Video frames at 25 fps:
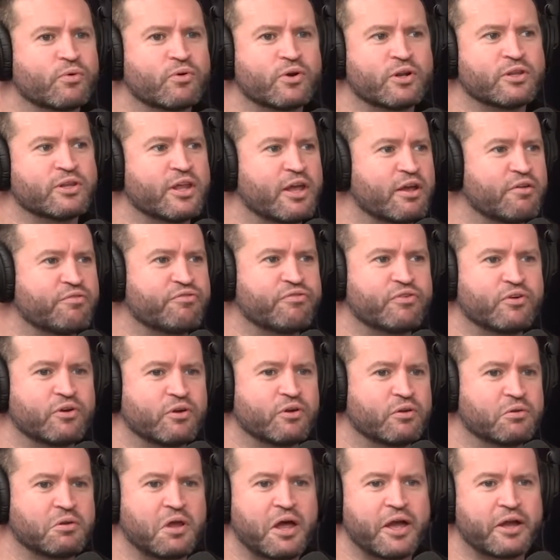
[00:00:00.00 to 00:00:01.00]
in there
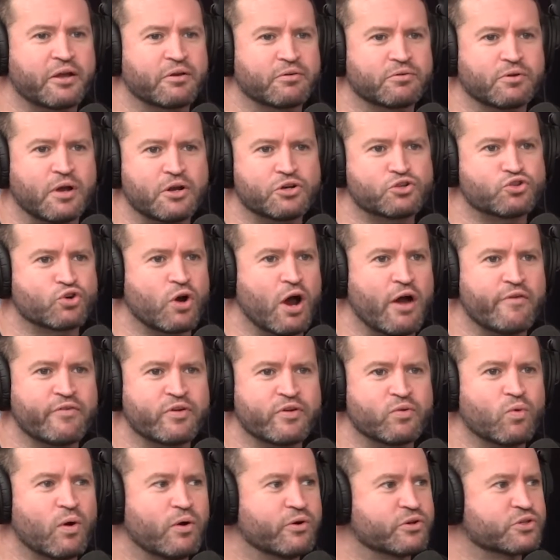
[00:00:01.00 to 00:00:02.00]
for like
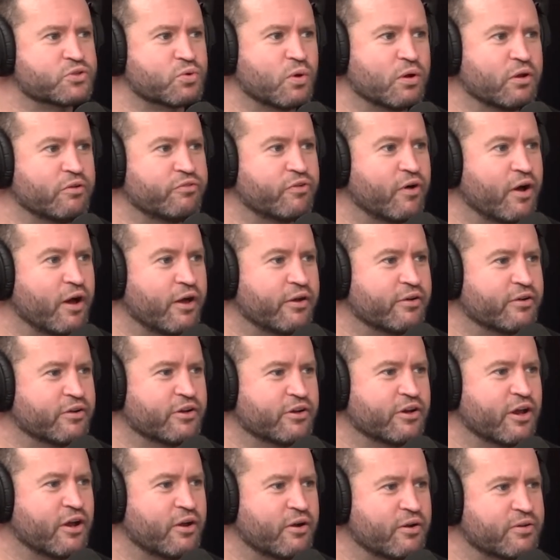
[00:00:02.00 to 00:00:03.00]
driving while disqualified,
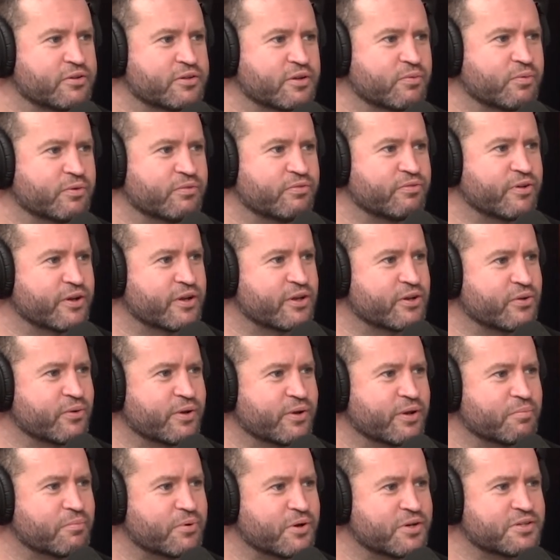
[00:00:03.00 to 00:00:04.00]
And I was like, "What the fuck are you
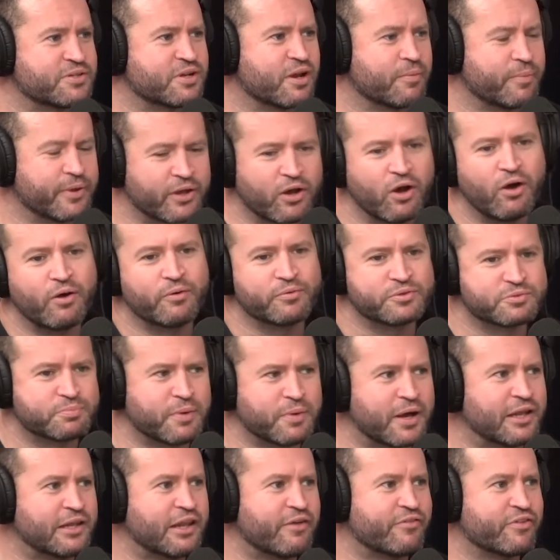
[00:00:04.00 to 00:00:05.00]
doing in prison?" I'd be like, "Oh, it was
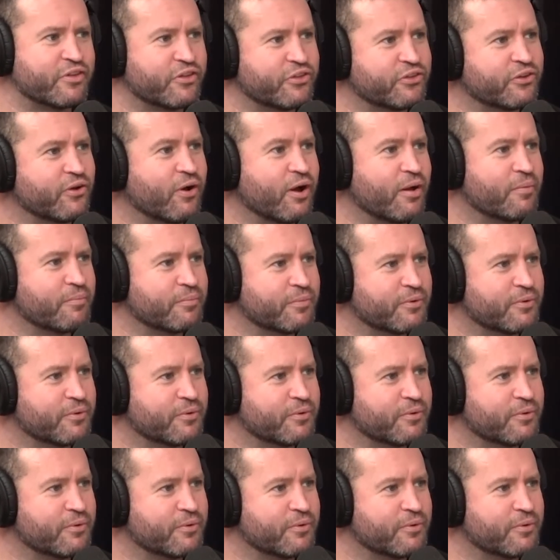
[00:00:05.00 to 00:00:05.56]
my 11th time."